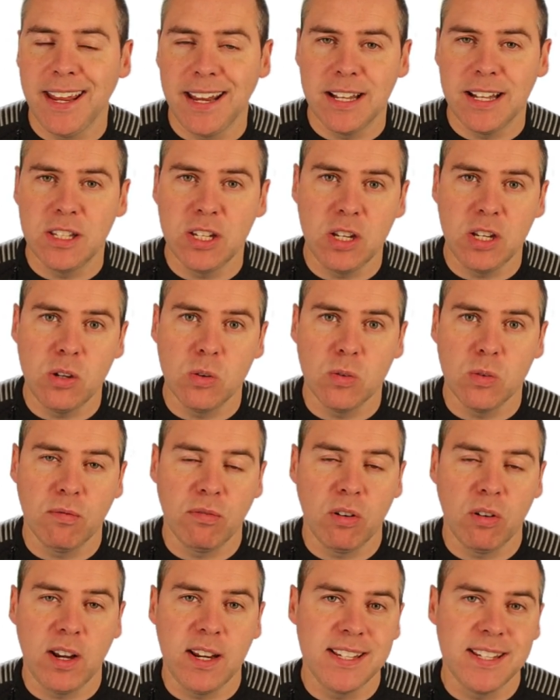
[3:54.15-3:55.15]
into your
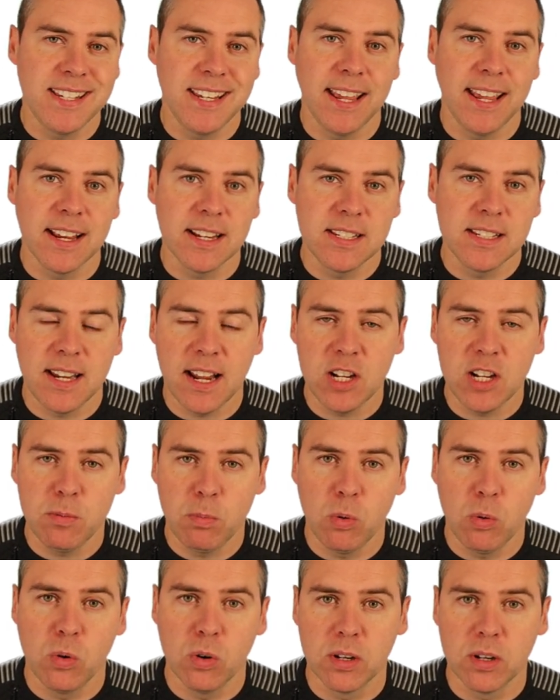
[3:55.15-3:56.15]
3CX
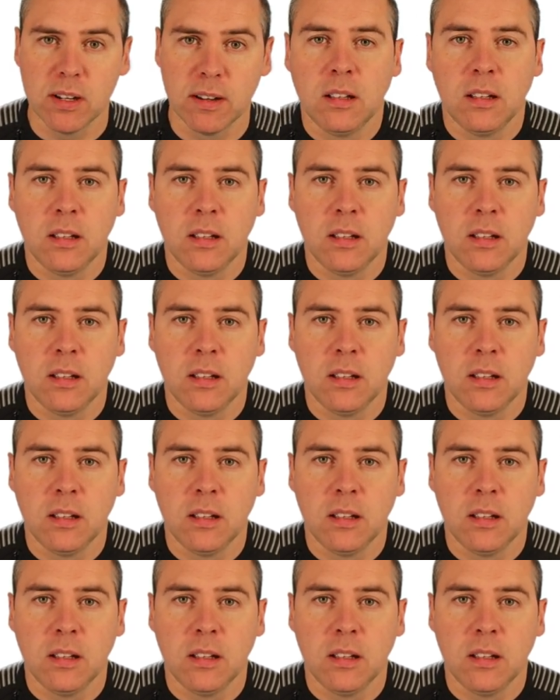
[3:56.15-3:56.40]
dashboard,